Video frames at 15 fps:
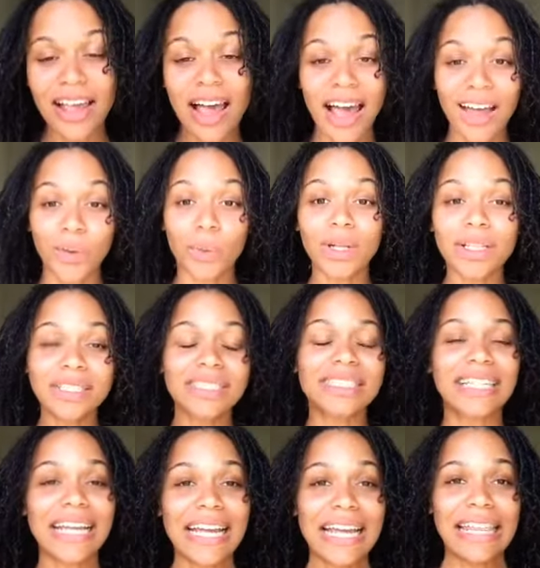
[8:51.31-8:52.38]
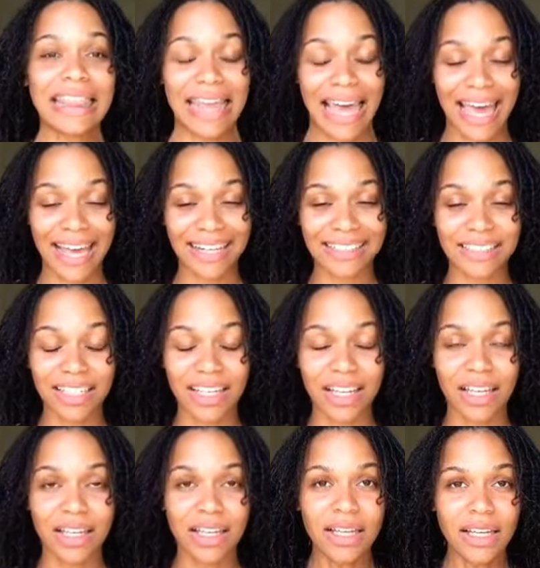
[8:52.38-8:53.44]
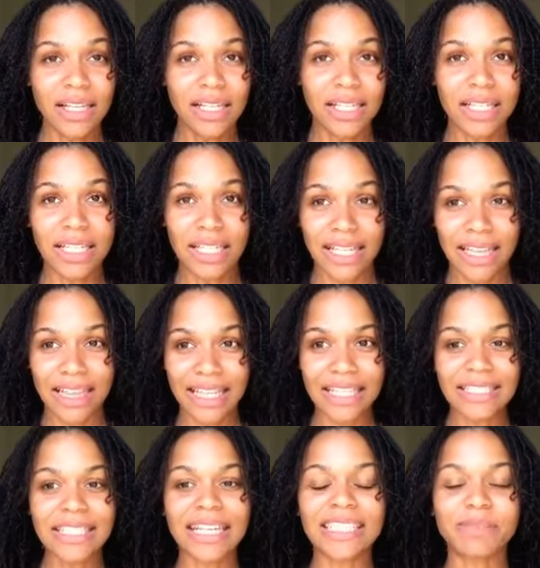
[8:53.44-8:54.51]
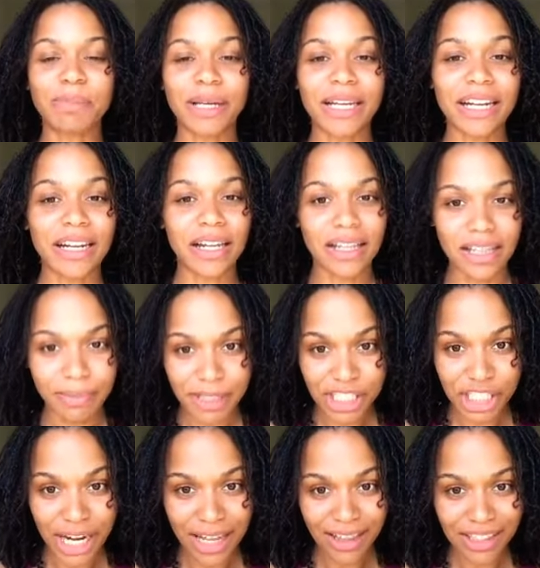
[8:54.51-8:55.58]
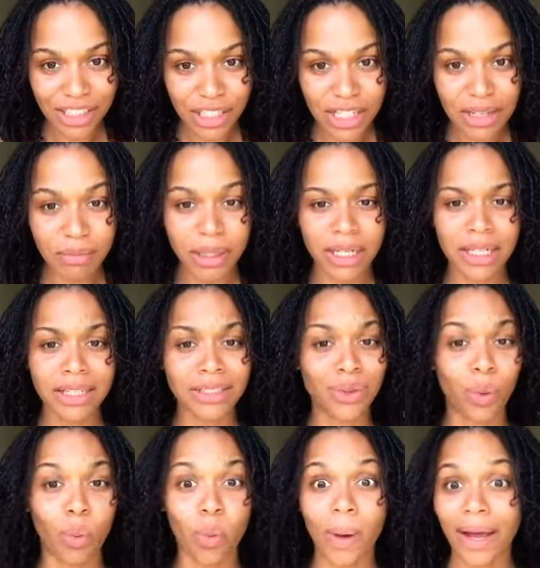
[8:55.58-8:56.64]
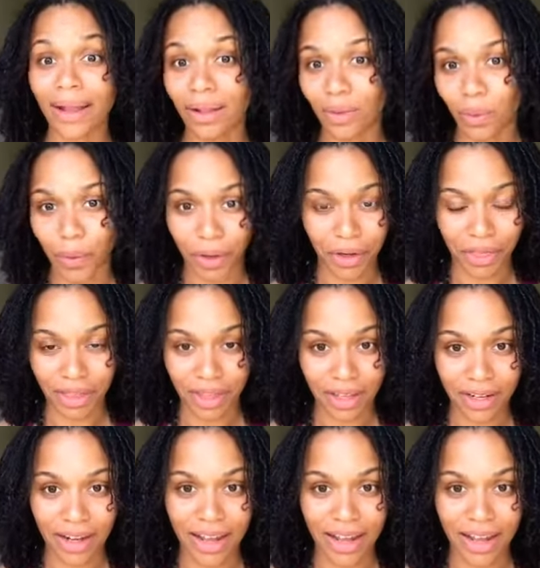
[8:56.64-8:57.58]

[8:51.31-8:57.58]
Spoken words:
I will say that this has been a little bit challenging, but it's well worth it.